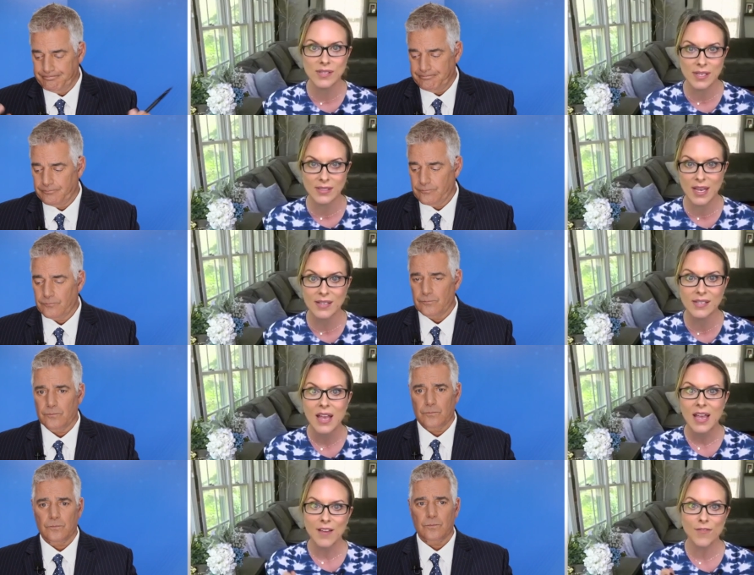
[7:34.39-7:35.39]
Speaker 1: sick days
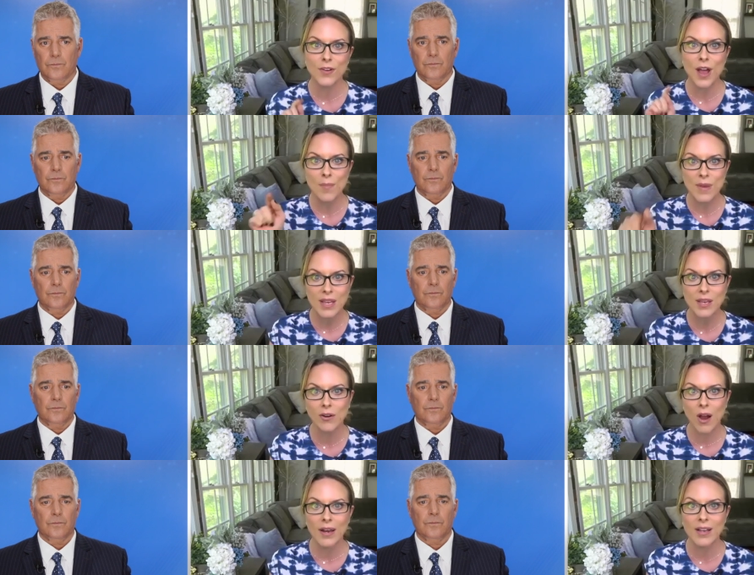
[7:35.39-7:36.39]
if you're not meeting your
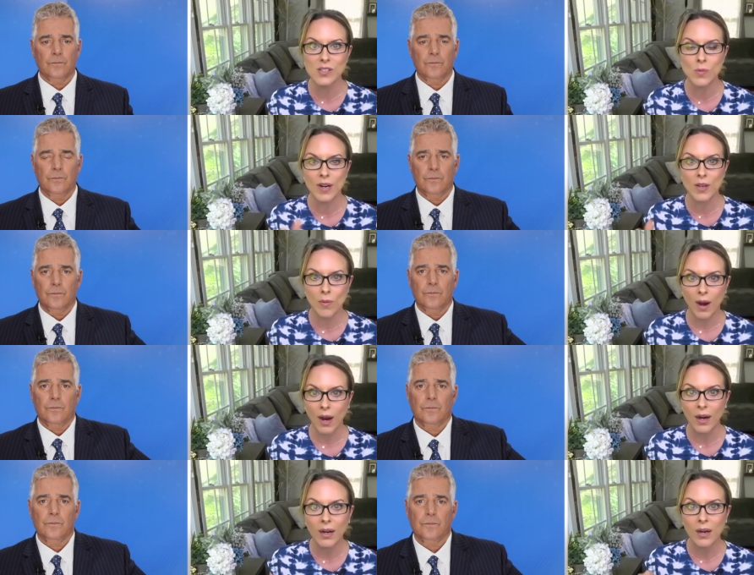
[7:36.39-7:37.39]
audience where you
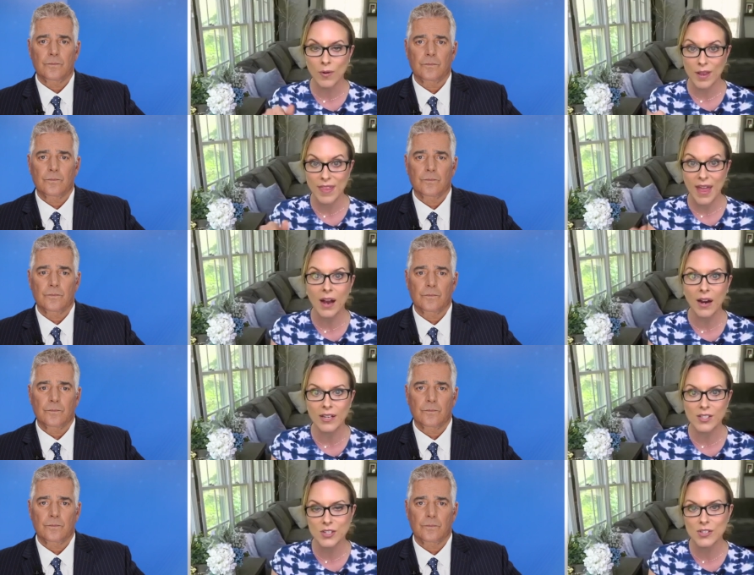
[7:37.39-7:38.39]
are where they are
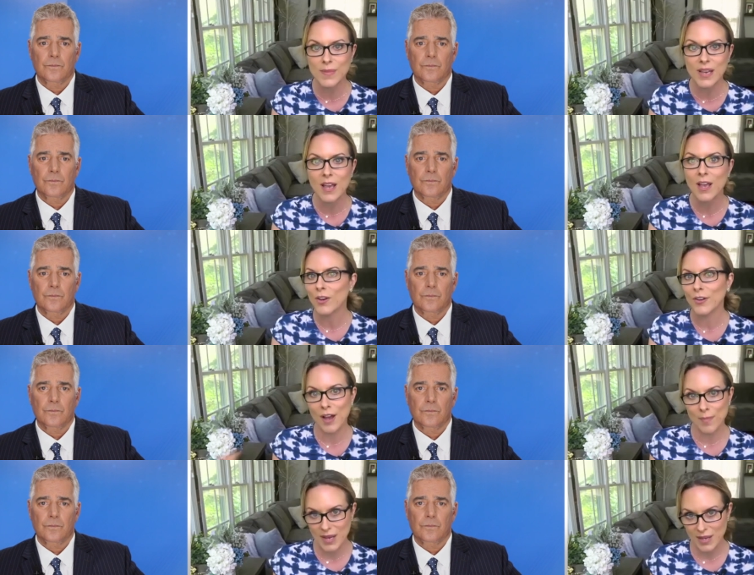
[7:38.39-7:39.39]
excuse me you're
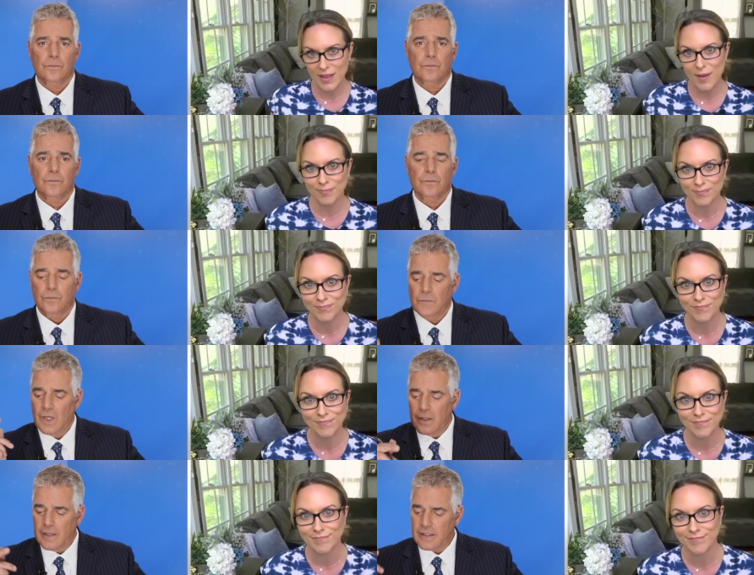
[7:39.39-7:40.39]
not meeting them
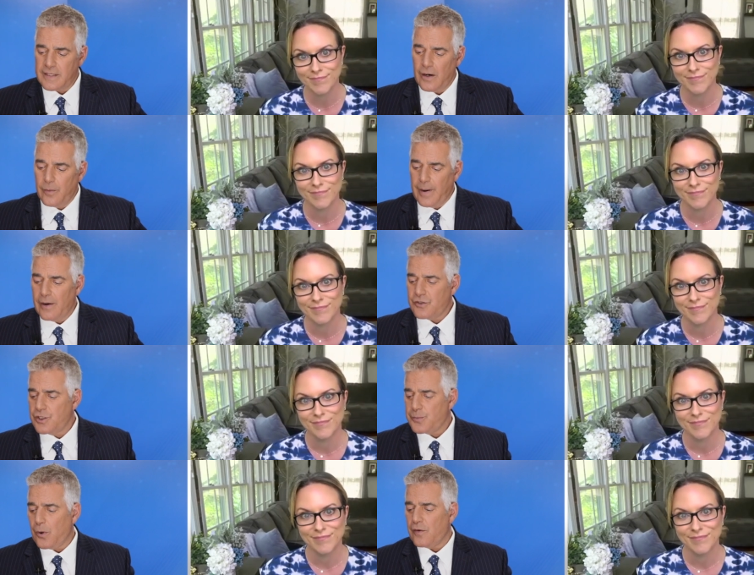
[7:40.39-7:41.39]
Speaker 2: that's Kerry Barrett.
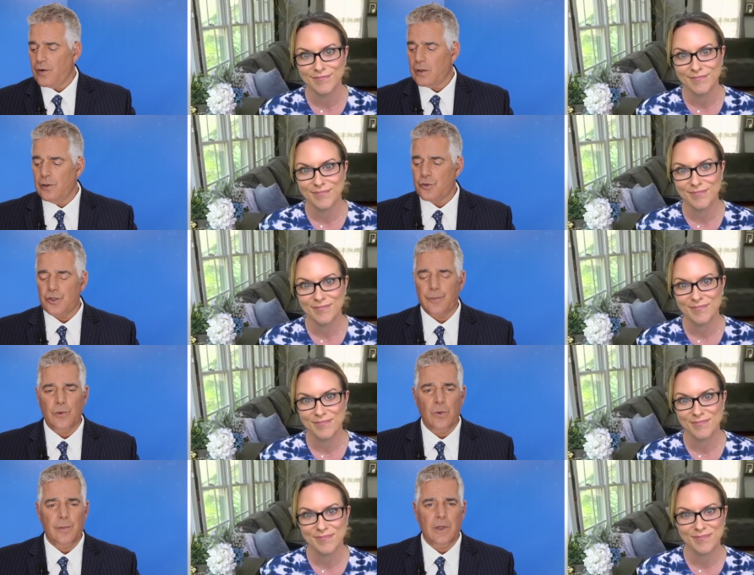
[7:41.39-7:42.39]
She's part of our Leadership in
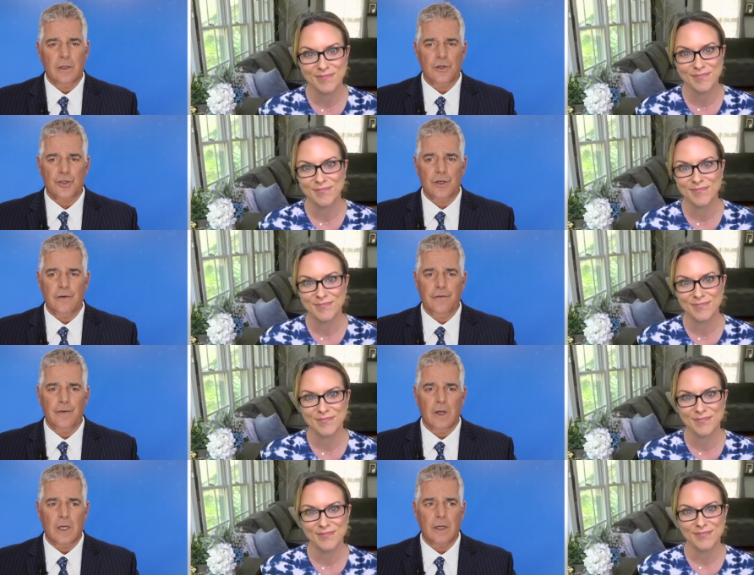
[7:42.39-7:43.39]
Women Initiative
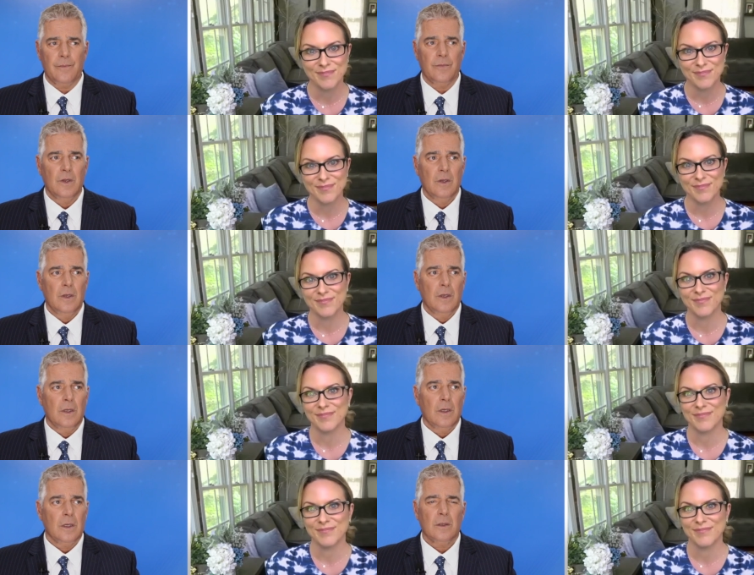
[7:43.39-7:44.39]
um,
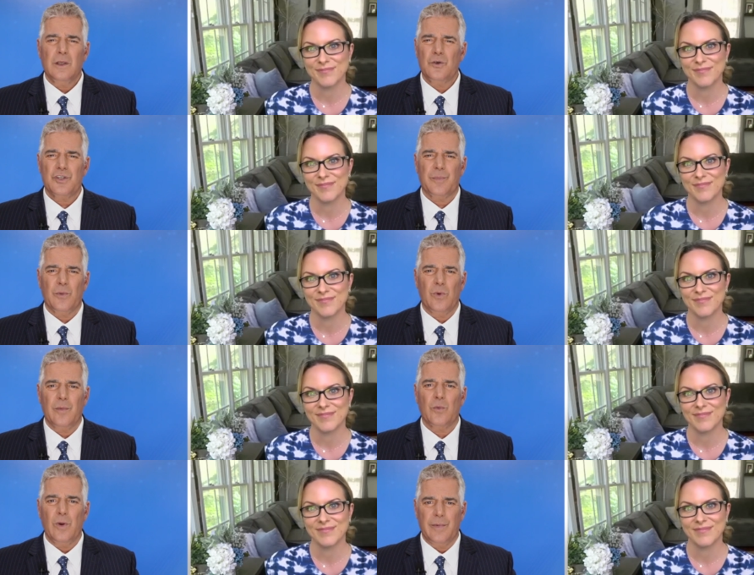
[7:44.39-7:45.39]
leadership and
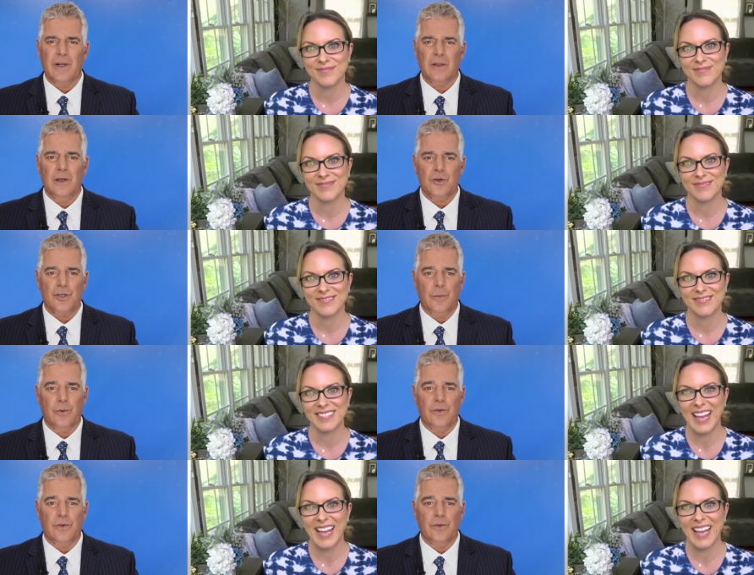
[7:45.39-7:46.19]
women, women in leadership